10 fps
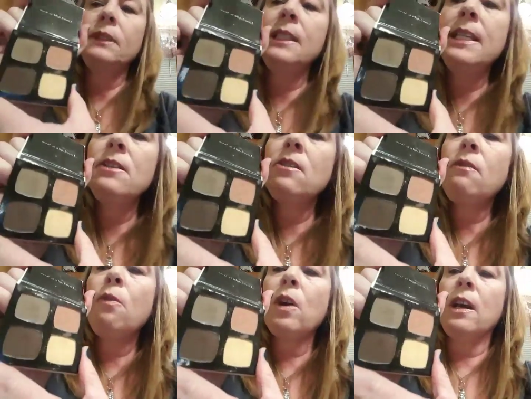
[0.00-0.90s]
these are the
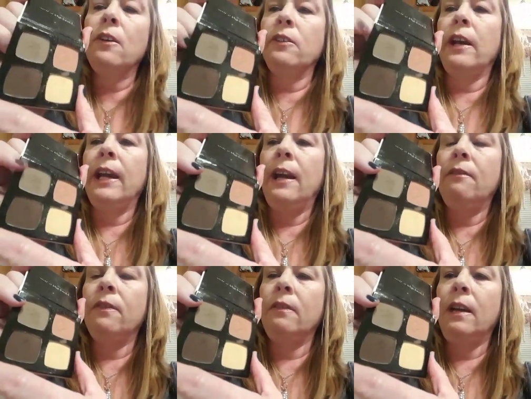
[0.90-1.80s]
four colors I have,
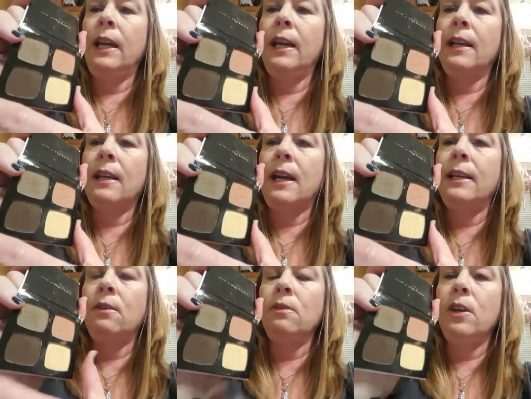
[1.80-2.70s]
and I
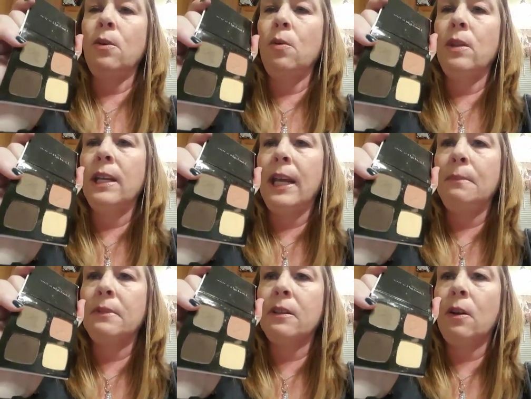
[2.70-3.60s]
don't know the
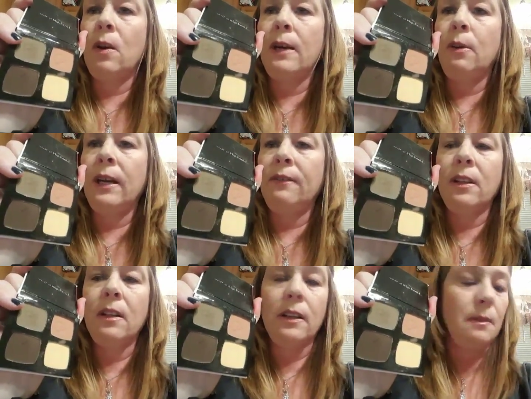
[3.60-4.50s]
names, so I will have to
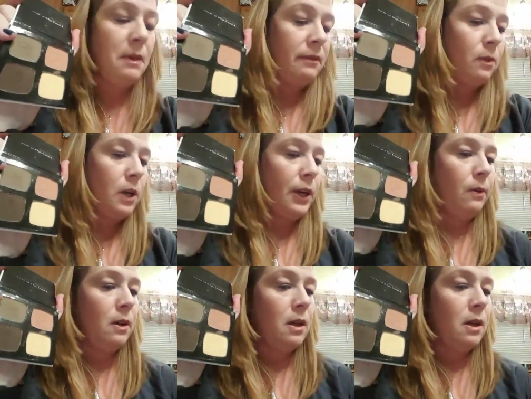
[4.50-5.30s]
look them up for you.